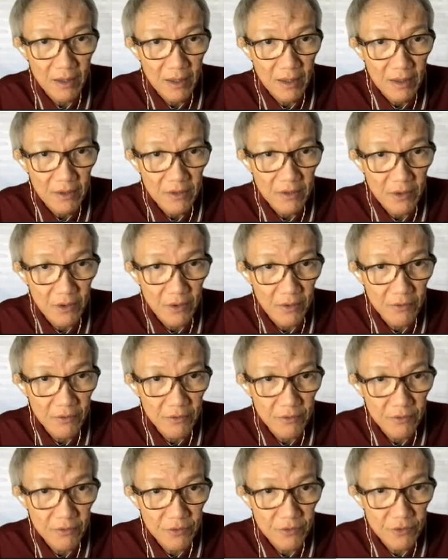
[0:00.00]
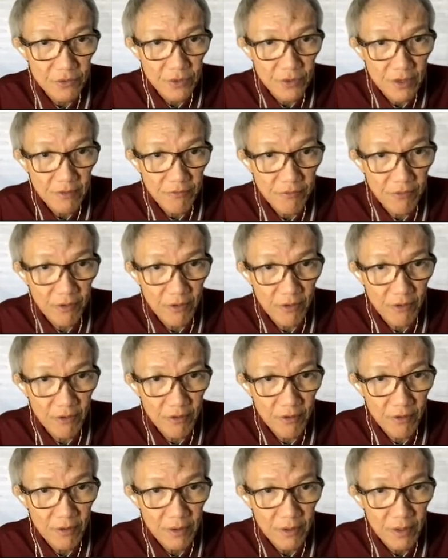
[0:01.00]
So 3,
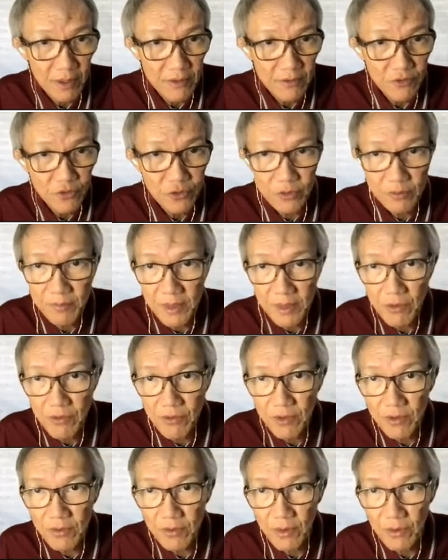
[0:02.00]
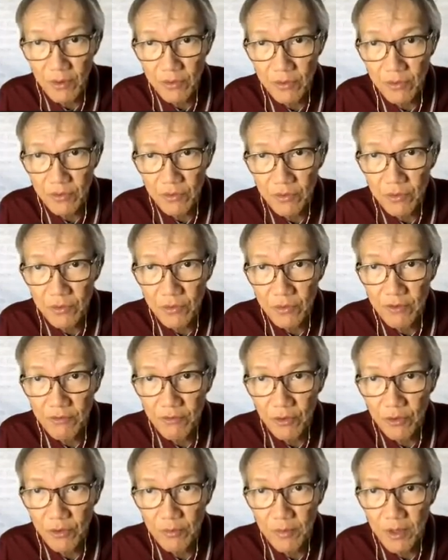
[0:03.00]
4 should be 0. 3,
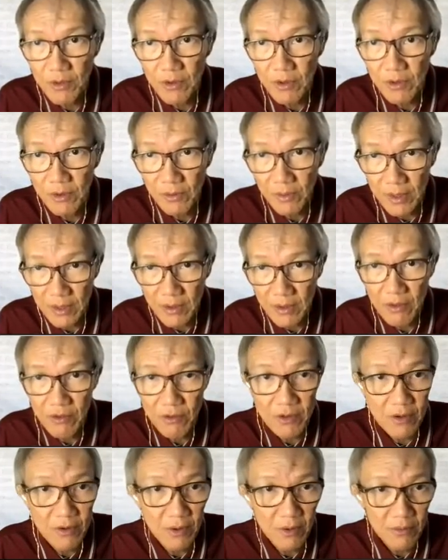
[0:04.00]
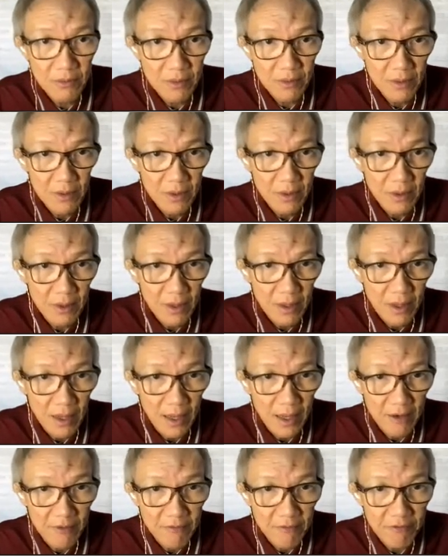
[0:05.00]
4 should be 0. It is 0.
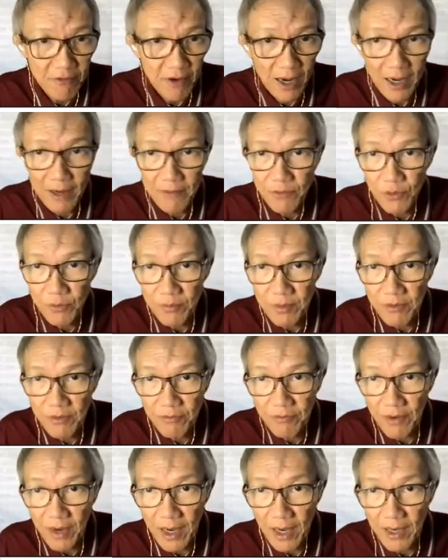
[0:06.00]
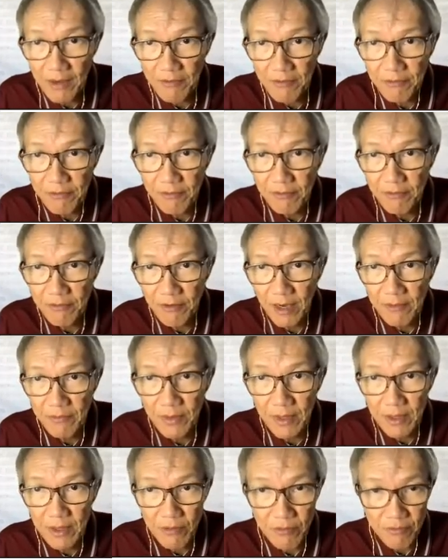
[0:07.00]
And 5 should be 5. 5
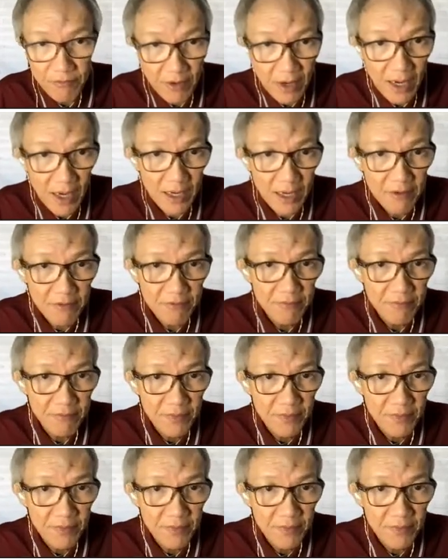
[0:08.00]
is 5.